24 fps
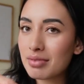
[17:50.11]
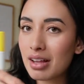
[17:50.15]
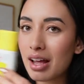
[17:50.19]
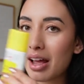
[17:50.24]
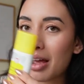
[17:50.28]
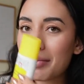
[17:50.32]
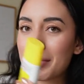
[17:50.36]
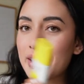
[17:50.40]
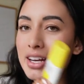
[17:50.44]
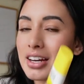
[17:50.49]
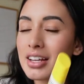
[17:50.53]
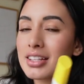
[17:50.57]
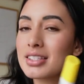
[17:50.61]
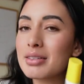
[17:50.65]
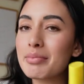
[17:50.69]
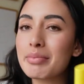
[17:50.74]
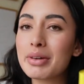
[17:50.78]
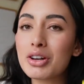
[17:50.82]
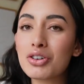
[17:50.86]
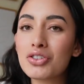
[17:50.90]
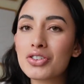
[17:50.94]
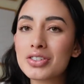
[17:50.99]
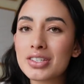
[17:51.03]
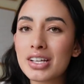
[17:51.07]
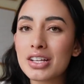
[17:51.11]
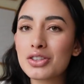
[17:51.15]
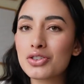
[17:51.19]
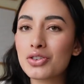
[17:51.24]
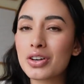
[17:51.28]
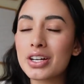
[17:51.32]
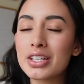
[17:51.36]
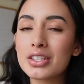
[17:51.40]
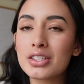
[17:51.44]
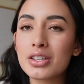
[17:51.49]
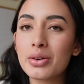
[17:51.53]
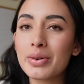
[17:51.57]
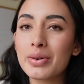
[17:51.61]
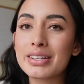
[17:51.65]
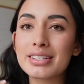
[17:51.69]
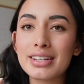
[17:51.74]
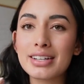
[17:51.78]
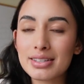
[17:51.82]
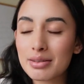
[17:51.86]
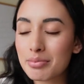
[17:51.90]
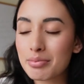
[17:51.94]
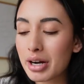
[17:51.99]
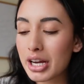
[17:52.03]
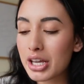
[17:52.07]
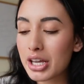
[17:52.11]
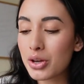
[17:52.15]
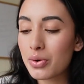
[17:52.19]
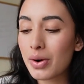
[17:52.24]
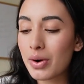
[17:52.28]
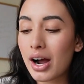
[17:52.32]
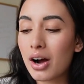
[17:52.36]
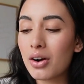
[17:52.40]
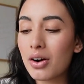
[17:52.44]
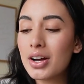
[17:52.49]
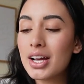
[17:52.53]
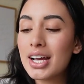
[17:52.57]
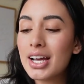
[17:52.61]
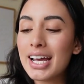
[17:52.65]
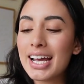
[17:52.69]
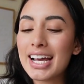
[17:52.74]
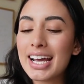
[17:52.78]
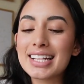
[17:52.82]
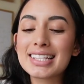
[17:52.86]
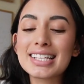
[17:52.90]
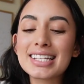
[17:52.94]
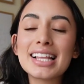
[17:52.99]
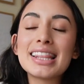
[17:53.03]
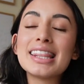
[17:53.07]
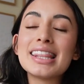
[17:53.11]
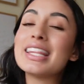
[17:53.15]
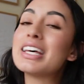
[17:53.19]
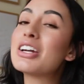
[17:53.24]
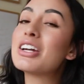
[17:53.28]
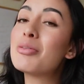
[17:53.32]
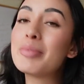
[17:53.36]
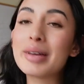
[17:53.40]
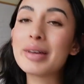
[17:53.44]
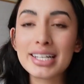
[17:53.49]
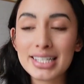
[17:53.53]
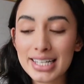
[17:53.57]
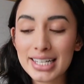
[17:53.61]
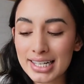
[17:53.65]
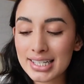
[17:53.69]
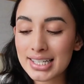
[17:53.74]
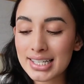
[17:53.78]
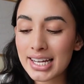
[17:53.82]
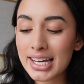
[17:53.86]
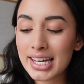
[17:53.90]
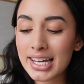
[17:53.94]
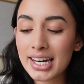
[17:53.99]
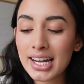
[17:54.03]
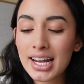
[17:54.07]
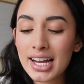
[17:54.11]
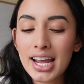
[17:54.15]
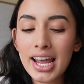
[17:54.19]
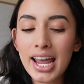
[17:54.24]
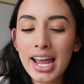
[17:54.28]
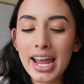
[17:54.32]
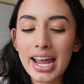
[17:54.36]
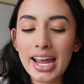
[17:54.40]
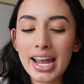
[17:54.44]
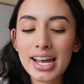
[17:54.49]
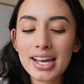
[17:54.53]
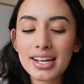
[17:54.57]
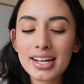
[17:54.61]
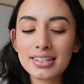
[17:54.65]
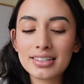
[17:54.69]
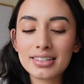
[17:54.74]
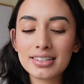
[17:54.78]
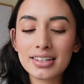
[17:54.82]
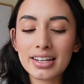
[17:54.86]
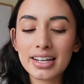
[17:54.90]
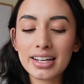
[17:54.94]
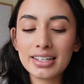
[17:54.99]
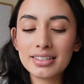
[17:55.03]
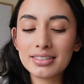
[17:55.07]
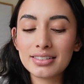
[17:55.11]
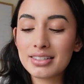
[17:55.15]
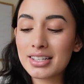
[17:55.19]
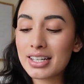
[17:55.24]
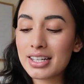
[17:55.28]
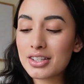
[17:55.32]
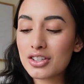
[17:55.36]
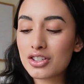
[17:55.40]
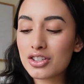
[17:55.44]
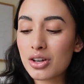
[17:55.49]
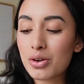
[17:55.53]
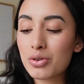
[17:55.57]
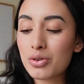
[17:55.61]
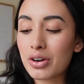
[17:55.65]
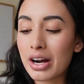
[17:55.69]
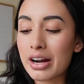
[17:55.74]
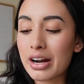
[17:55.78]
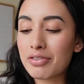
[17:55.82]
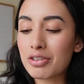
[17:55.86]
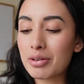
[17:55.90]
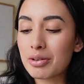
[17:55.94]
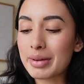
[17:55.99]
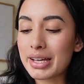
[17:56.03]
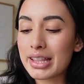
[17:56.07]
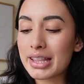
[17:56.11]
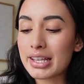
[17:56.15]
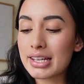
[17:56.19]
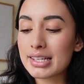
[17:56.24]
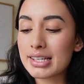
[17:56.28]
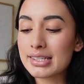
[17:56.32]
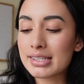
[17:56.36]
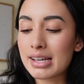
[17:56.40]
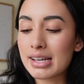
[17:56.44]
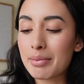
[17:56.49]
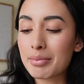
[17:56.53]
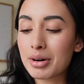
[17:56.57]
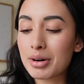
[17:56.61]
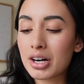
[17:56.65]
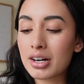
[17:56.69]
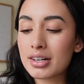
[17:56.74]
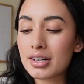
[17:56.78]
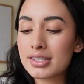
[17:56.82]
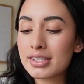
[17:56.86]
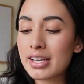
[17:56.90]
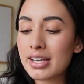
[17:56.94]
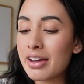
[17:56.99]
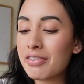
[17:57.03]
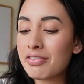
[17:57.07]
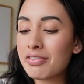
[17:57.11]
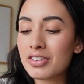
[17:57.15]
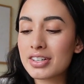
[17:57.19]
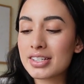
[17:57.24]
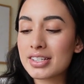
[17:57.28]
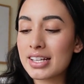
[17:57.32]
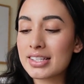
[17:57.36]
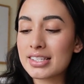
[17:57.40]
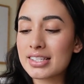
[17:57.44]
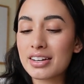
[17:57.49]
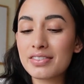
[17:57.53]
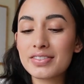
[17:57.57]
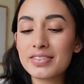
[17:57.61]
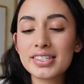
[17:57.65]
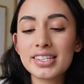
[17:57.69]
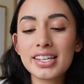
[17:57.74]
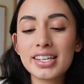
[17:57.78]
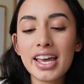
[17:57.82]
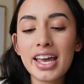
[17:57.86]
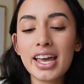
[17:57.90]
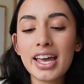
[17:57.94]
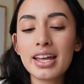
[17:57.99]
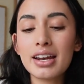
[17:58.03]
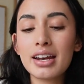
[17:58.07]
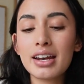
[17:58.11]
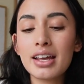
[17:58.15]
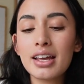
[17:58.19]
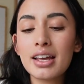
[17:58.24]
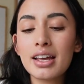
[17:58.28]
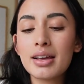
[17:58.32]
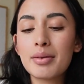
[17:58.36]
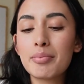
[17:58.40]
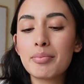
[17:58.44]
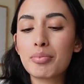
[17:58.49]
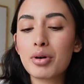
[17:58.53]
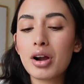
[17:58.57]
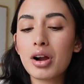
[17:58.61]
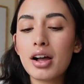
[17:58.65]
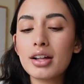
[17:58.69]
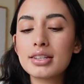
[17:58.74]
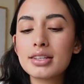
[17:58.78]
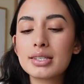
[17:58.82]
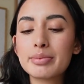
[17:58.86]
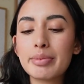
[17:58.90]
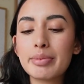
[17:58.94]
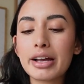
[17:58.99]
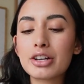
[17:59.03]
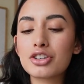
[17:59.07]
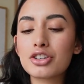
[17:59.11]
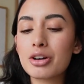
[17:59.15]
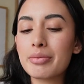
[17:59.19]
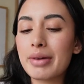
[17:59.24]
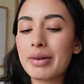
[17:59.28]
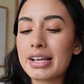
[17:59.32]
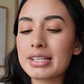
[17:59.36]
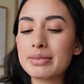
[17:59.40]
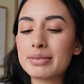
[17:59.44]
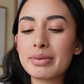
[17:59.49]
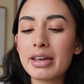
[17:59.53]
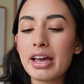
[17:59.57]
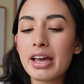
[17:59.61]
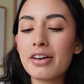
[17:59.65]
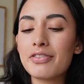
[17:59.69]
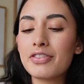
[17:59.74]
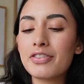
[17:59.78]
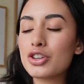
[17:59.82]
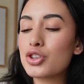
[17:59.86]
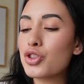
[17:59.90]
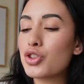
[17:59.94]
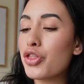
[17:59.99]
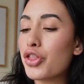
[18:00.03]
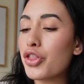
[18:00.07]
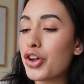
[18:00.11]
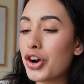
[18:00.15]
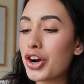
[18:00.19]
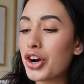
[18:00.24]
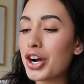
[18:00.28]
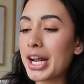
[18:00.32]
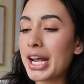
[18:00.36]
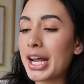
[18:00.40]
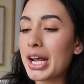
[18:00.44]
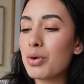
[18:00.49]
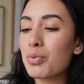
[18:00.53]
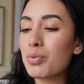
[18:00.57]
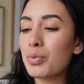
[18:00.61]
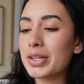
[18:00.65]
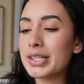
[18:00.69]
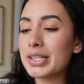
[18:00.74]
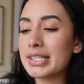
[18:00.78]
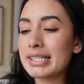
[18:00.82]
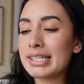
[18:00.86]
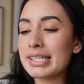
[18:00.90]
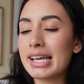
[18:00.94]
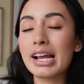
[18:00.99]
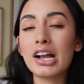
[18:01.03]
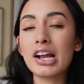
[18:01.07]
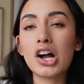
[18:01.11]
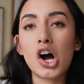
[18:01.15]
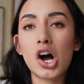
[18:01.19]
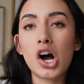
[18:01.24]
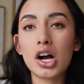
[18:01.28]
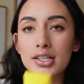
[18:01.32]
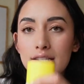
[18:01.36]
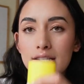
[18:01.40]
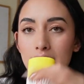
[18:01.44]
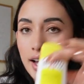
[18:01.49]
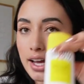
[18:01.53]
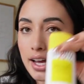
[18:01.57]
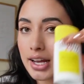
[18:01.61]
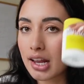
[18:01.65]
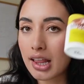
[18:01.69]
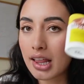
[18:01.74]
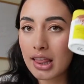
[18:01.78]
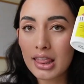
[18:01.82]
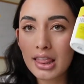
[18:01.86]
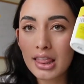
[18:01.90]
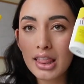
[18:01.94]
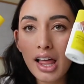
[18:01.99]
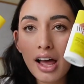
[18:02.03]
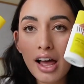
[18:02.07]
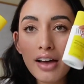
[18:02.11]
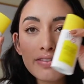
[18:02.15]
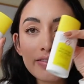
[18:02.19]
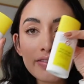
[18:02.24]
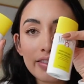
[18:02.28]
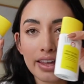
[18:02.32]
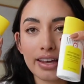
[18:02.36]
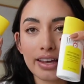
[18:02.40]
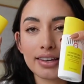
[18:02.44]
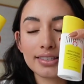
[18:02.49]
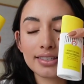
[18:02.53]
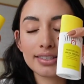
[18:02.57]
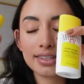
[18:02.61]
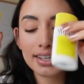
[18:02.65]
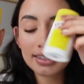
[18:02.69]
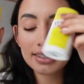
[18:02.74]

I mean, it's a mineral sunscreen, so it doesn't break you out. It's a little bit tinted, and it did so great for me this summer. Safe for sensitive skin, broad spectrum SPF 30 with zinc oxide. Love this.